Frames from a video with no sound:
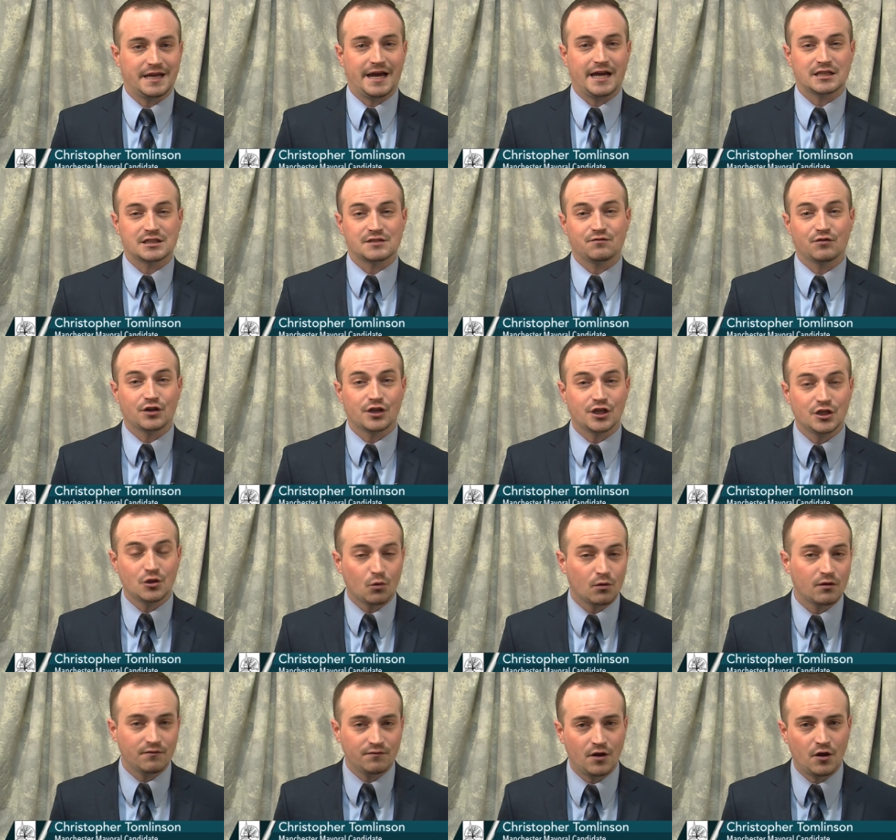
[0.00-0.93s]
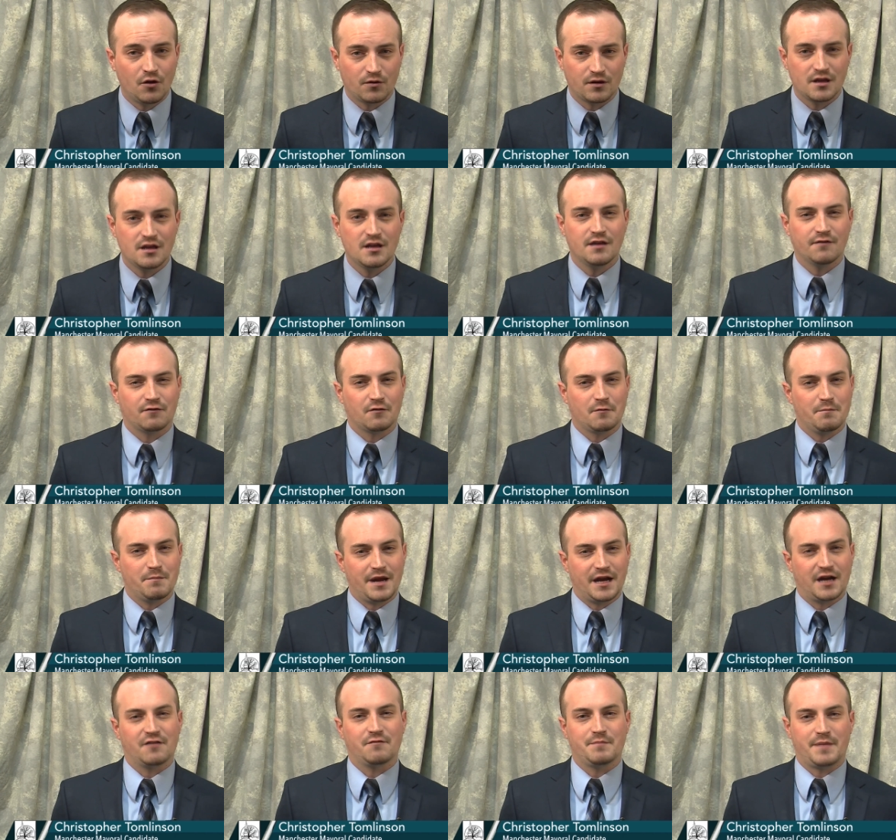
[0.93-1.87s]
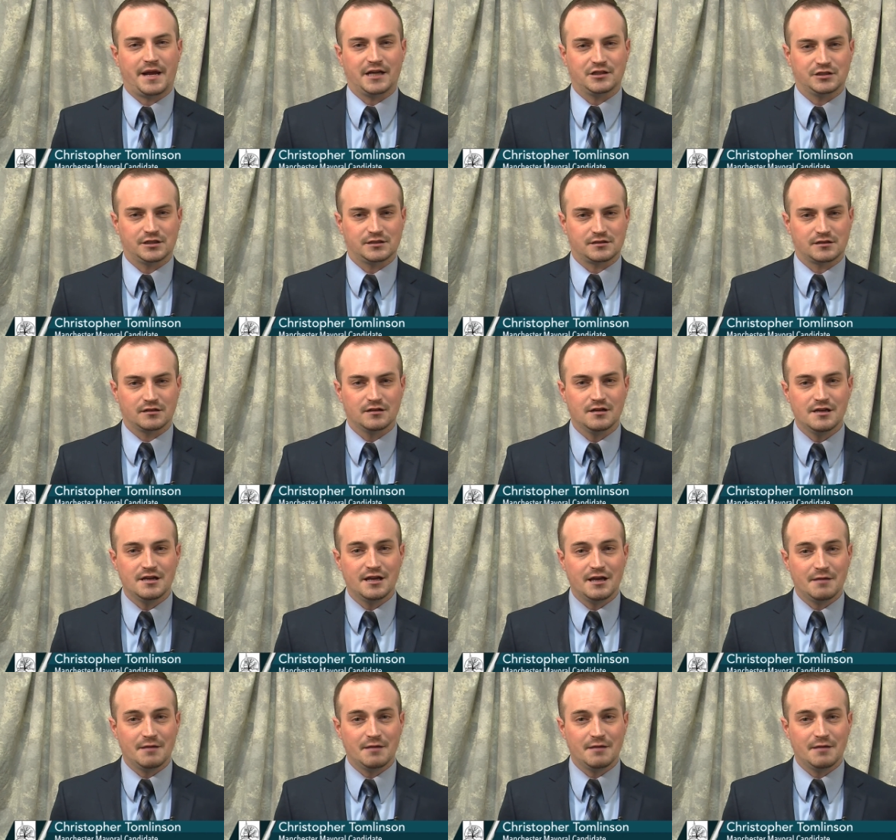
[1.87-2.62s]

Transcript: ask for your vote for Mayor of Manchester.